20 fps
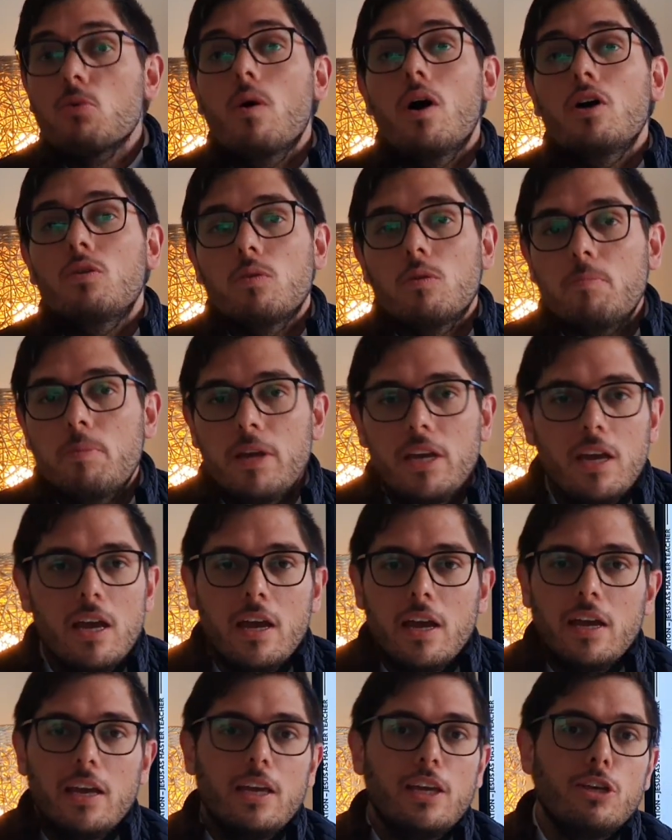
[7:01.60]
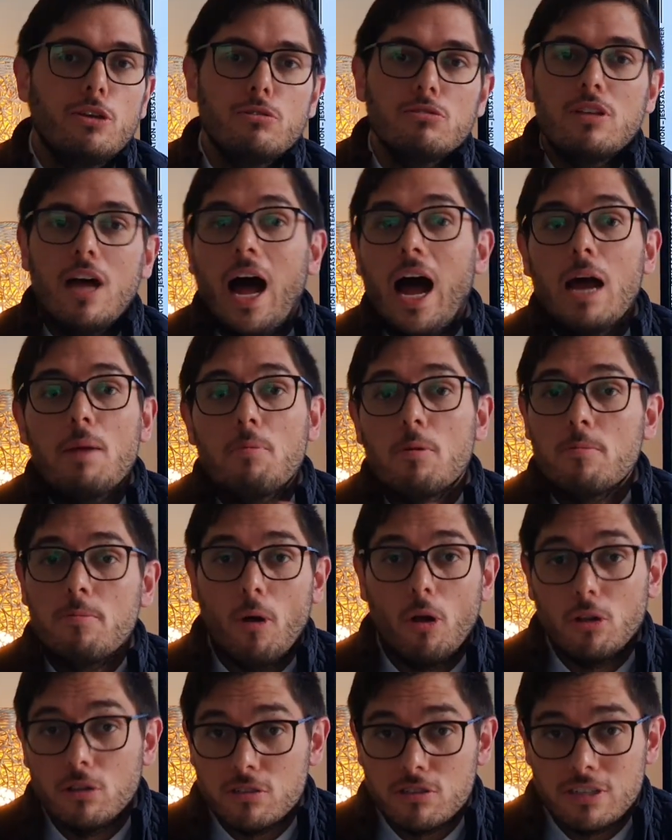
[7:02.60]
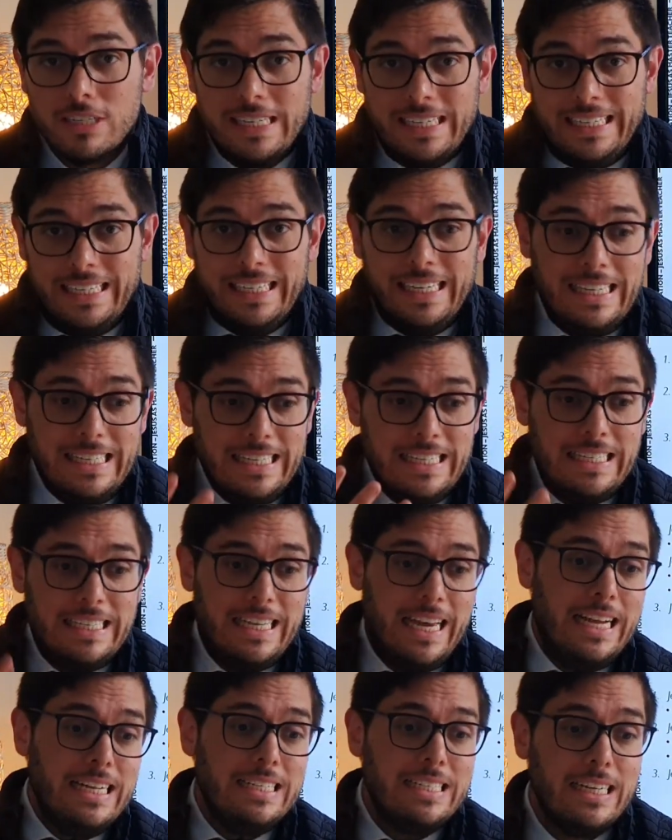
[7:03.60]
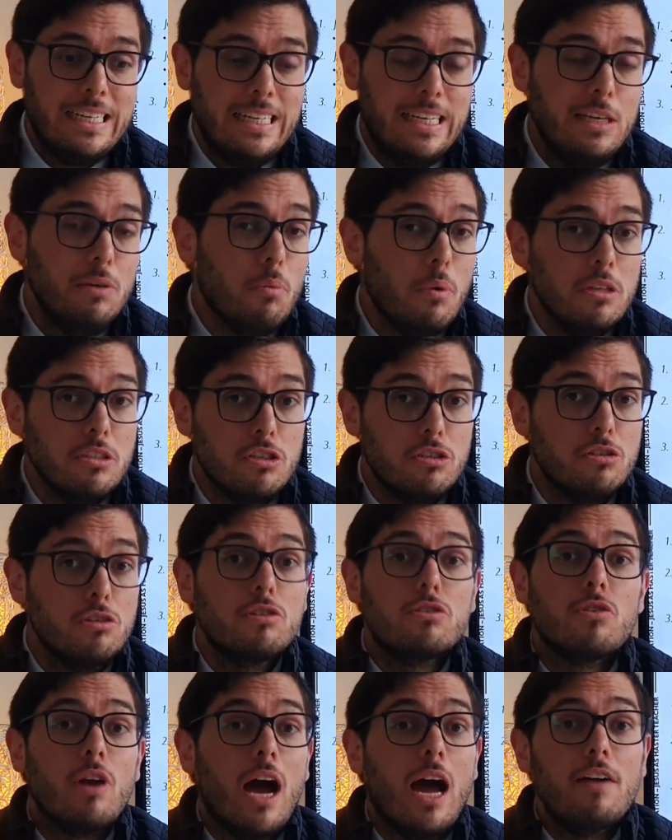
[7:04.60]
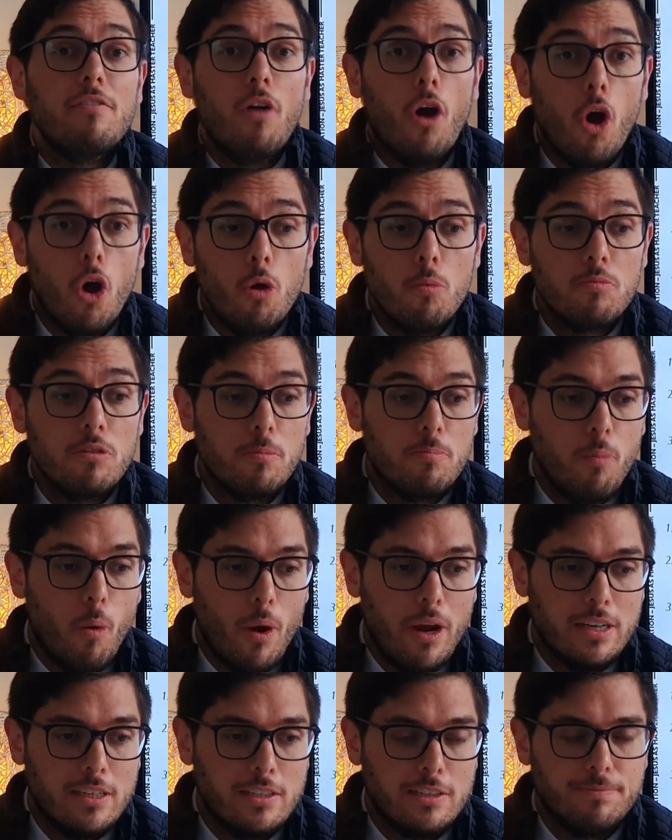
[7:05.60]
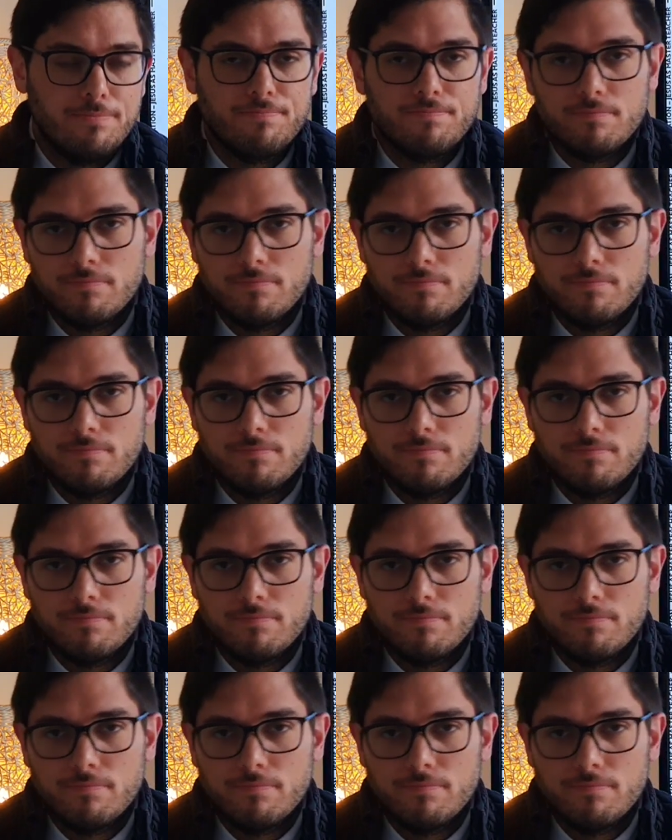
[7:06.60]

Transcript: word would be he used hyperboles in the sense that he wanted to drive home the point.